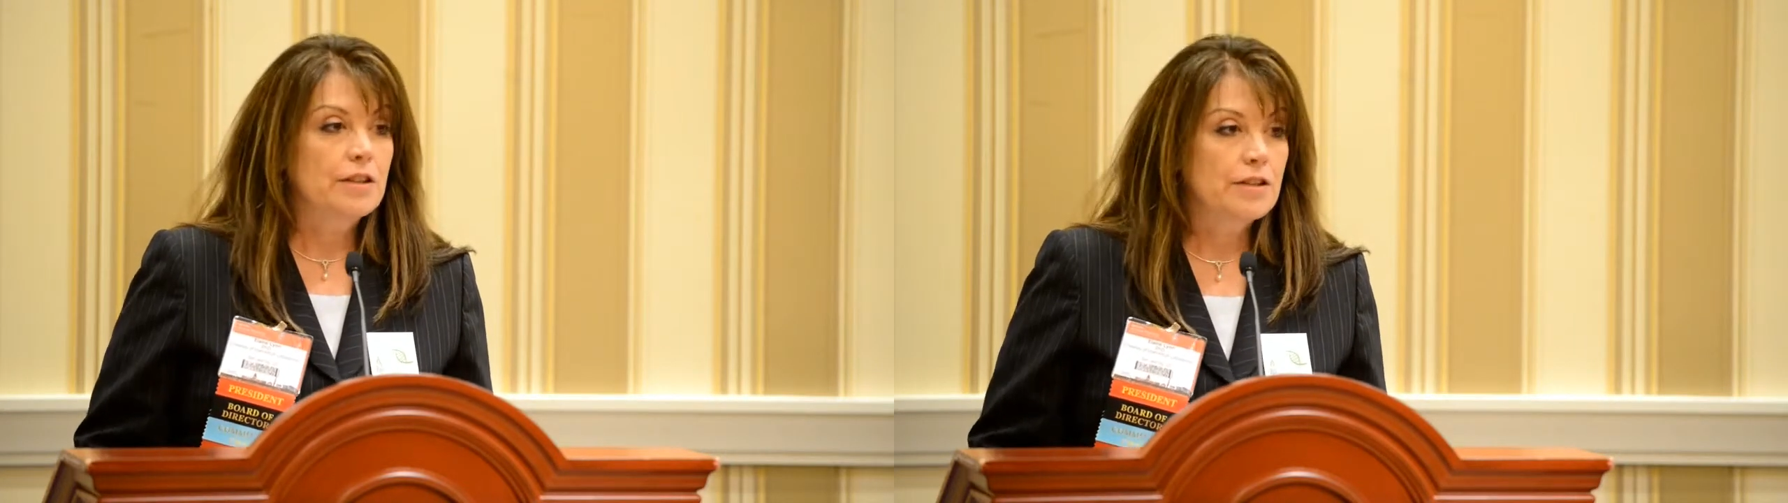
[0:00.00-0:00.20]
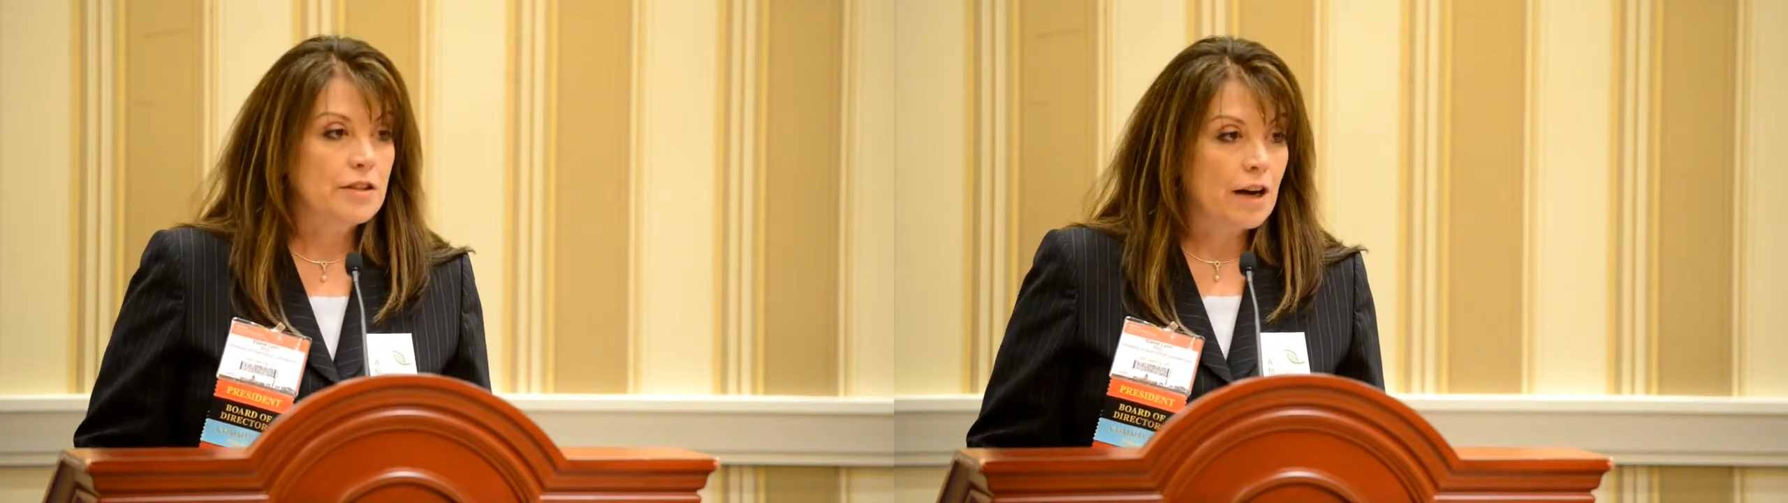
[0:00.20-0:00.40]

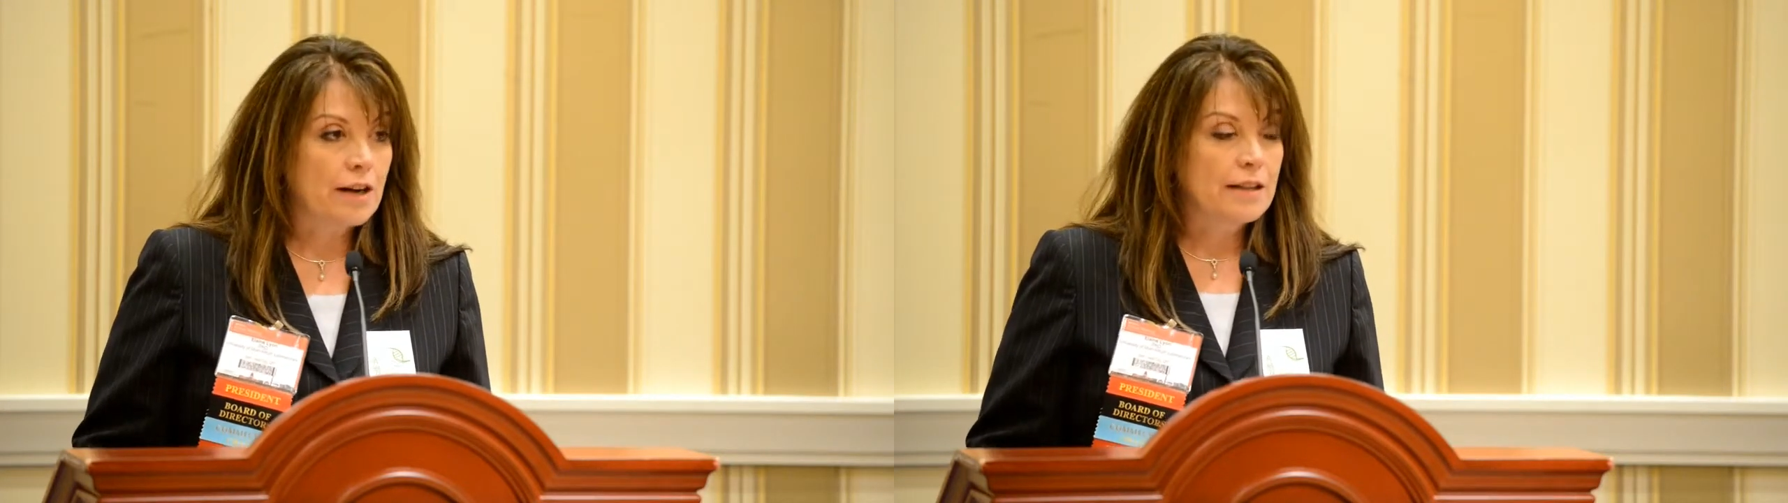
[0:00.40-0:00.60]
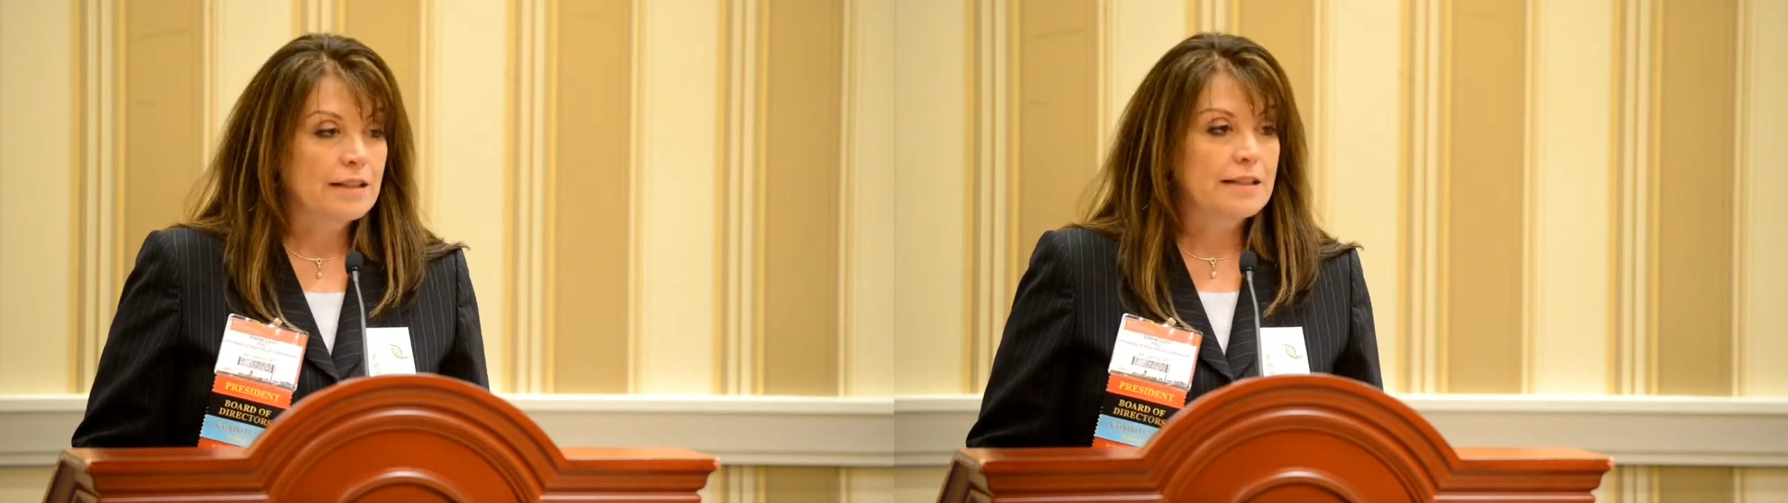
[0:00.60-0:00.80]
to
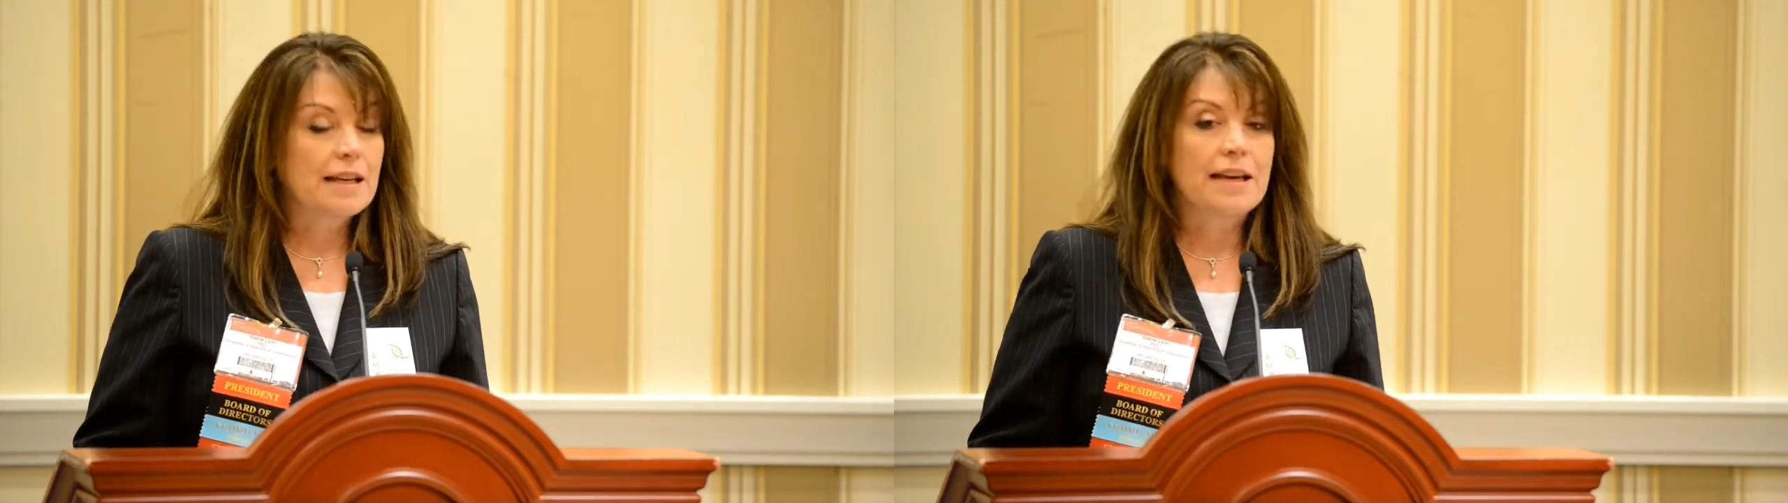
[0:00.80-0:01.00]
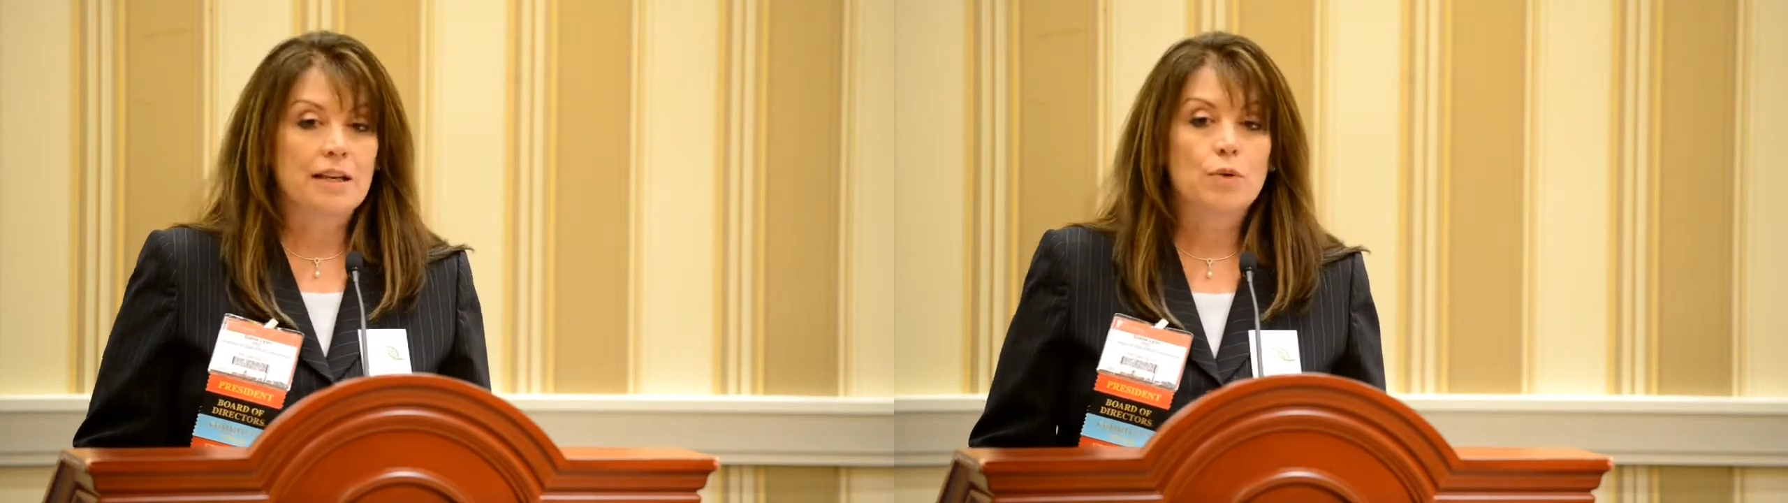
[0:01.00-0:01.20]
start
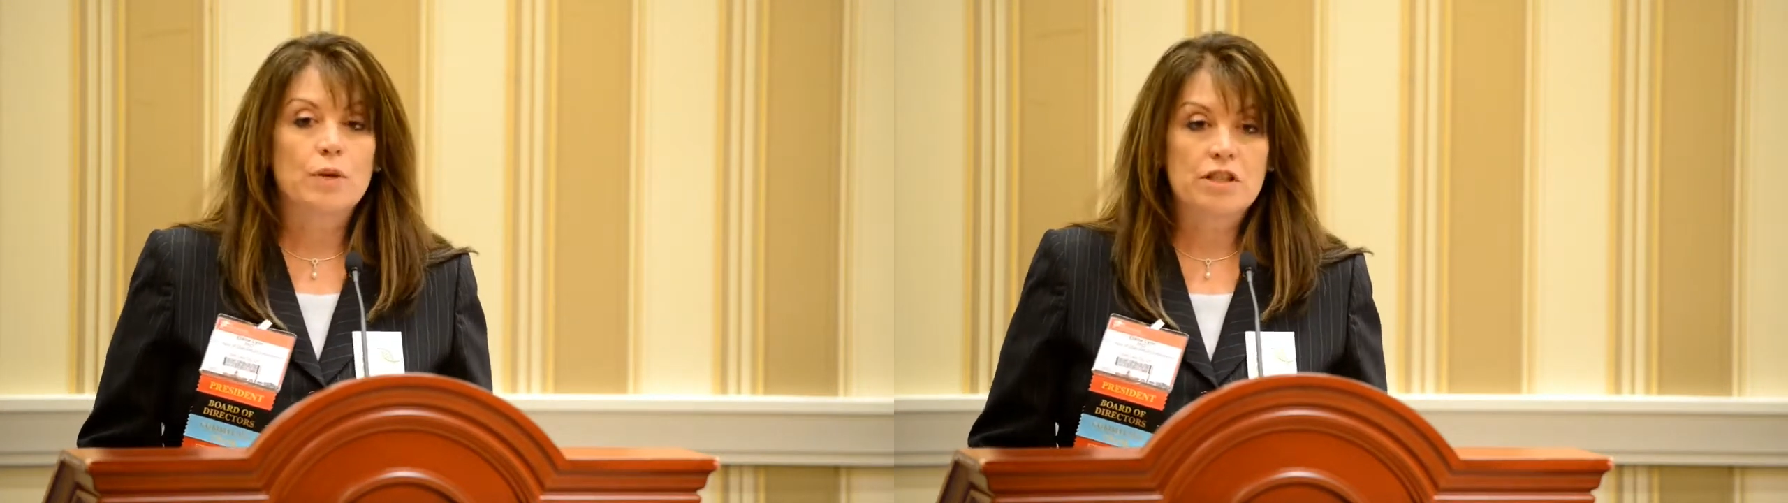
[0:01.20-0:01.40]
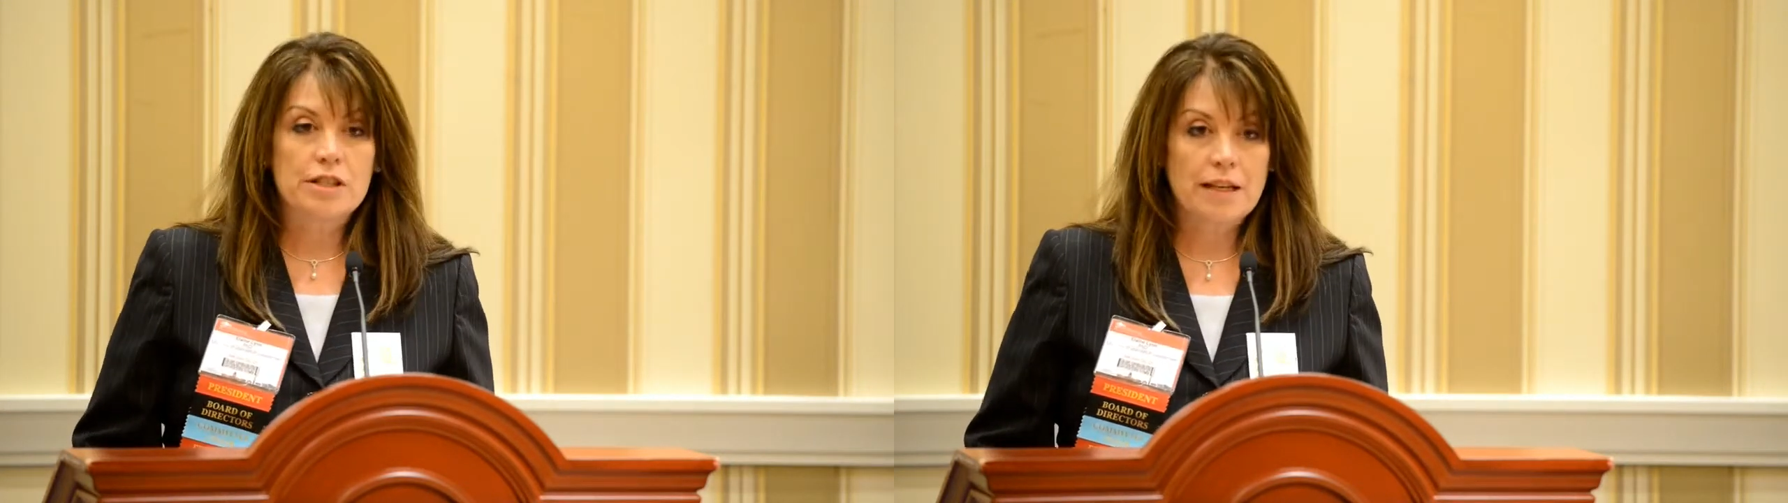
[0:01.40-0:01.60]
deciding which